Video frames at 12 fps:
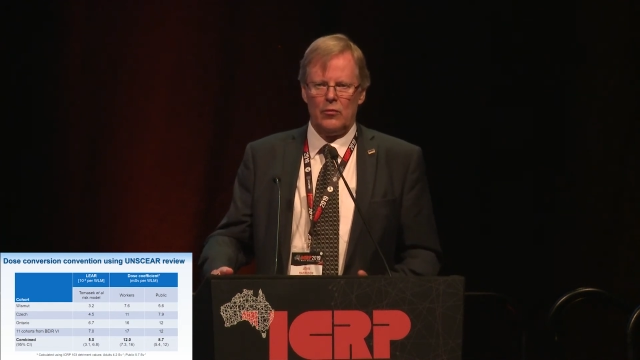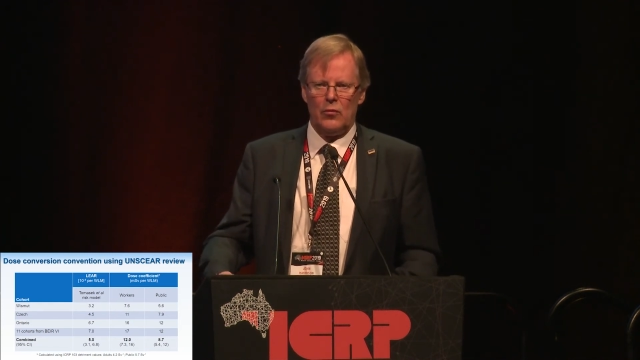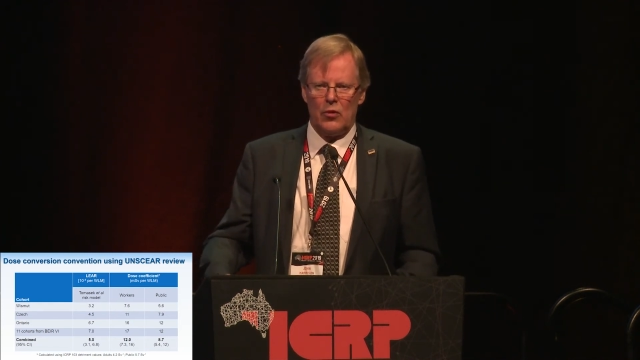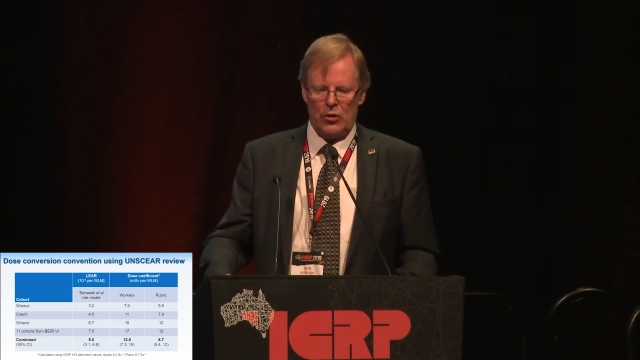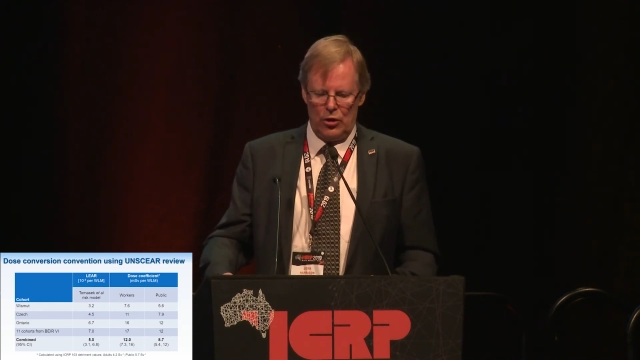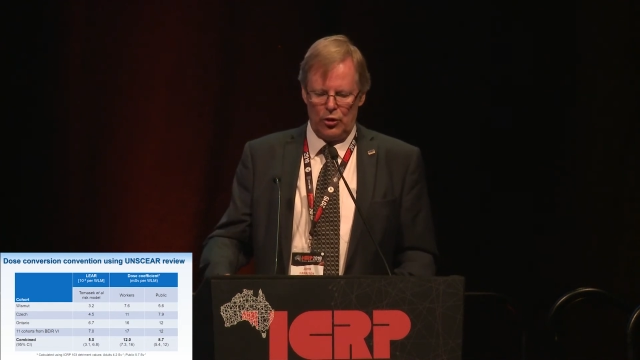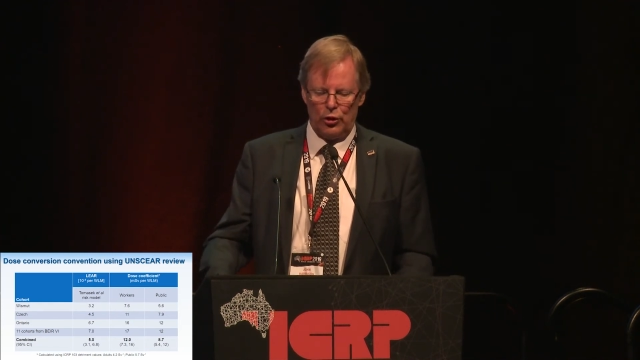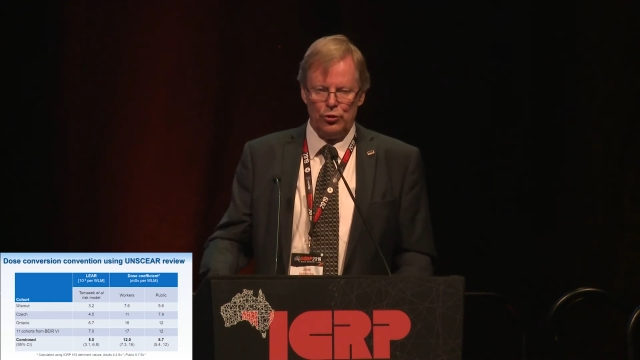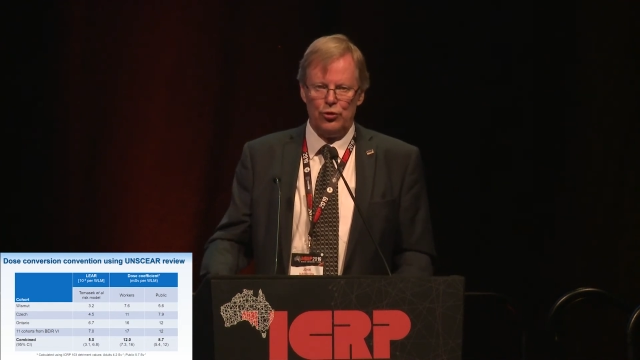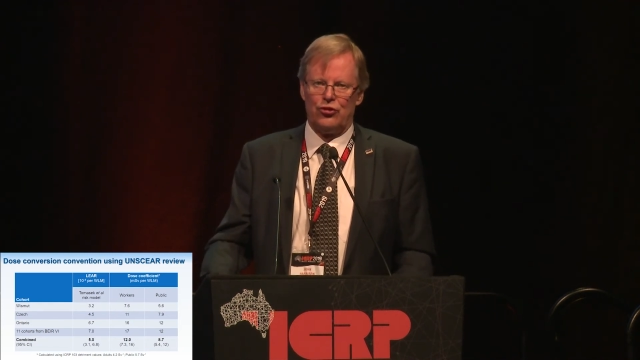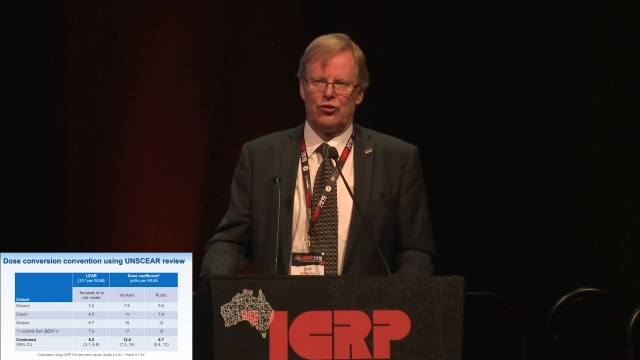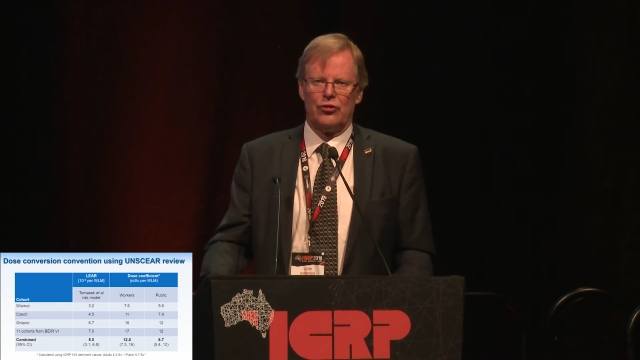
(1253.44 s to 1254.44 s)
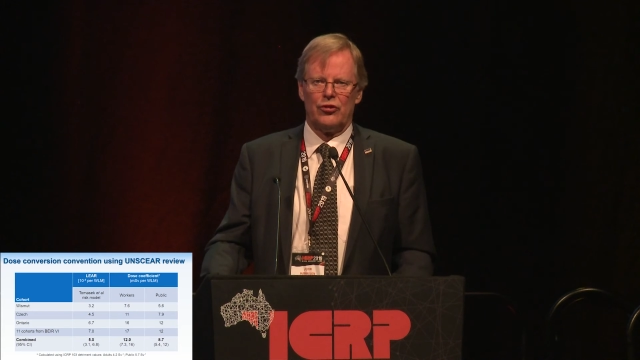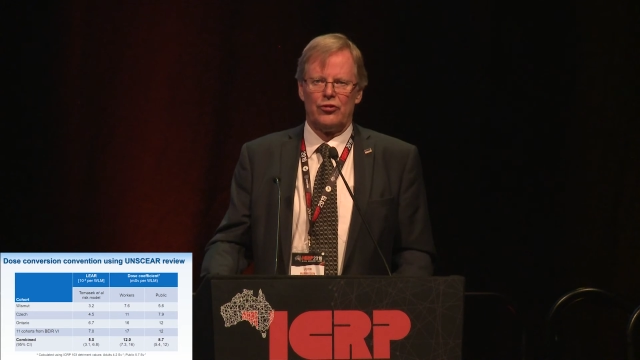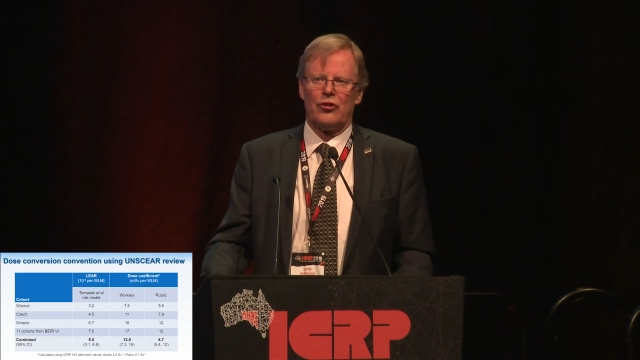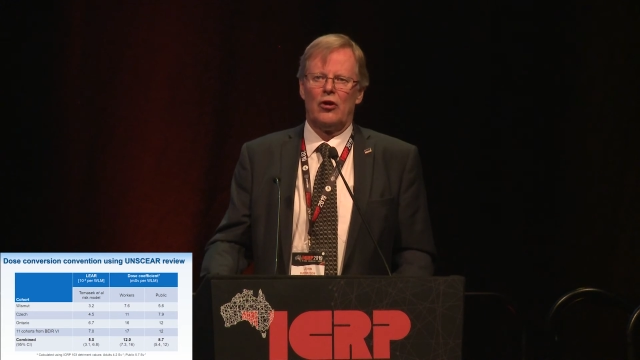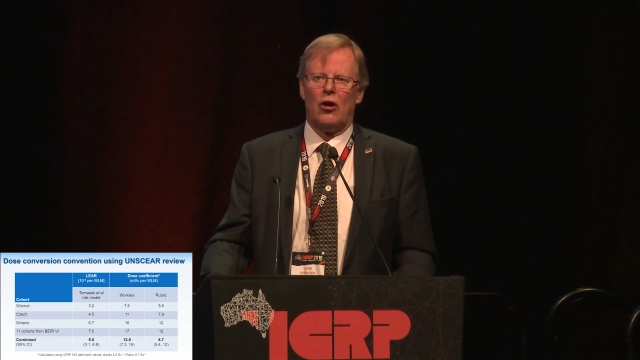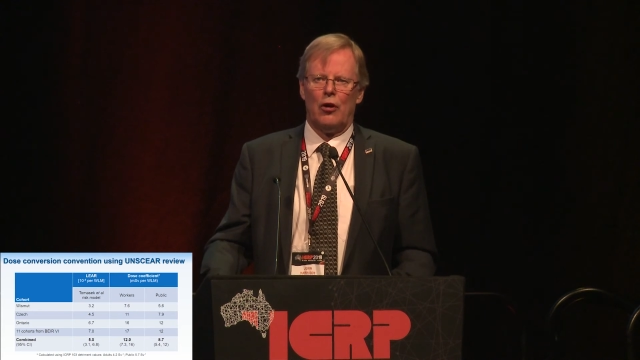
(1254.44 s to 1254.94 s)
conclusions
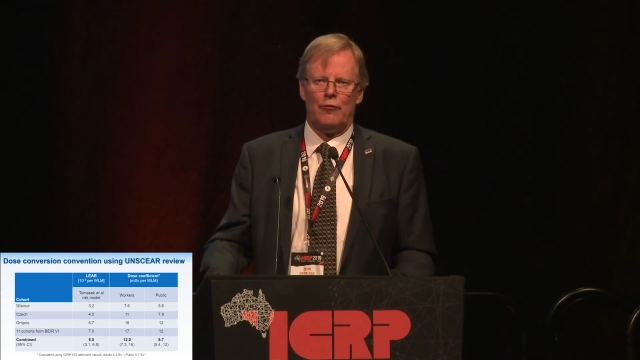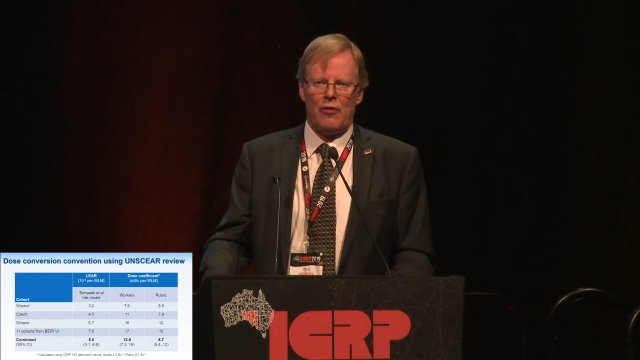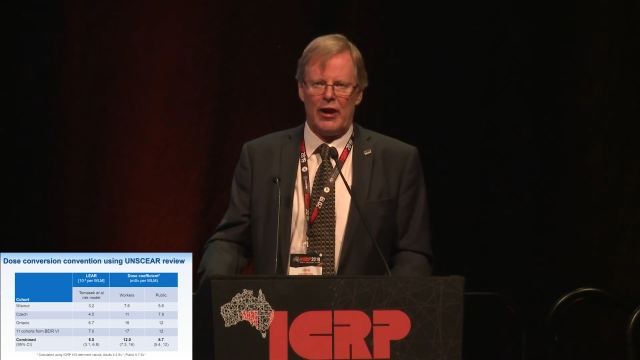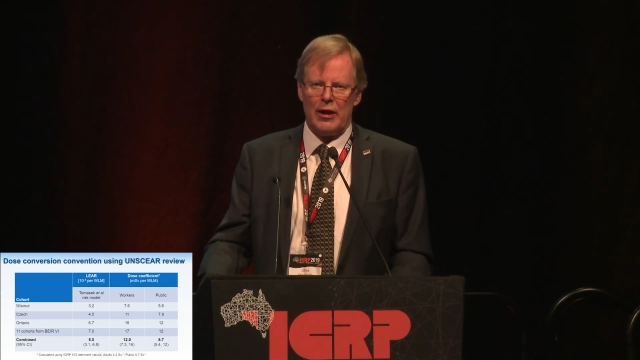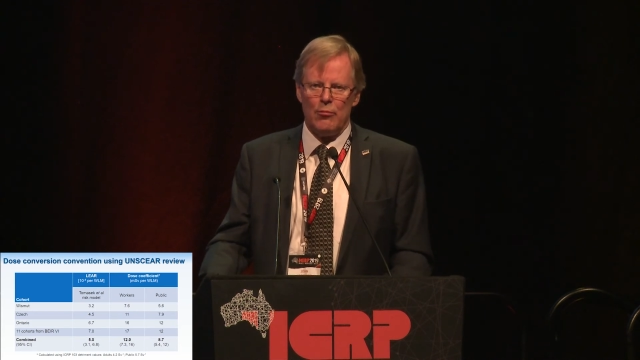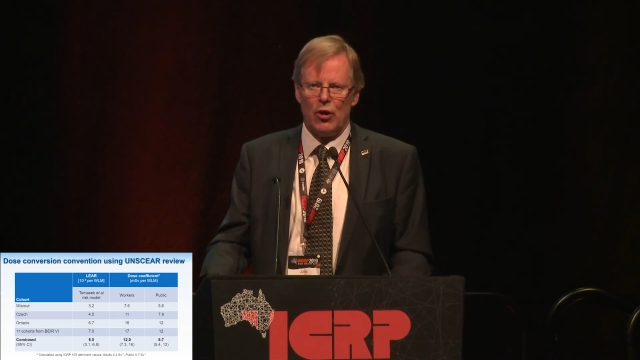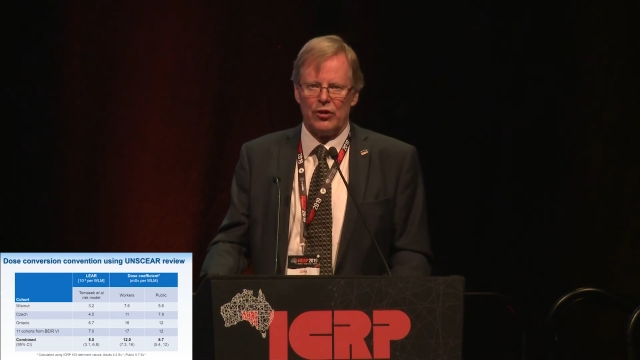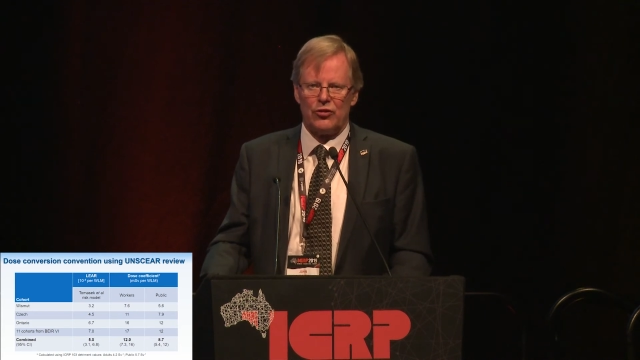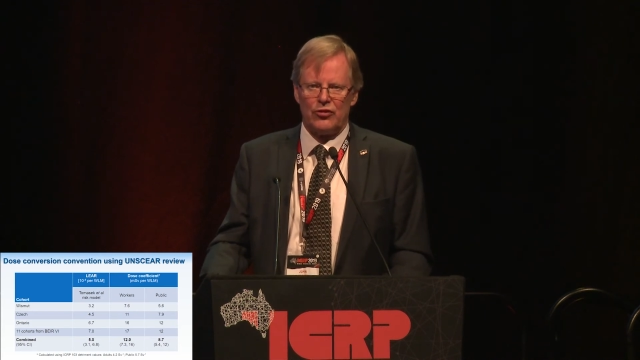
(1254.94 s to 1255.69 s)
are very much